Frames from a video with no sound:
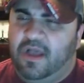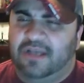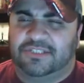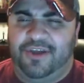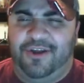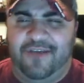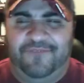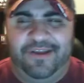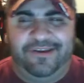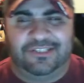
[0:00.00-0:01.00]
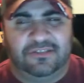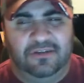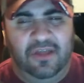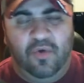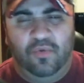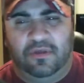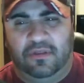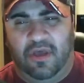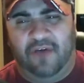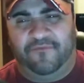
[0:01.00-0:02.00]
Started off very slow, the
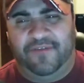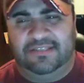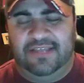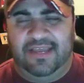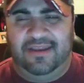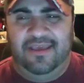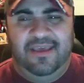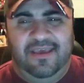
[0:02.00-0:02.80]
offense did.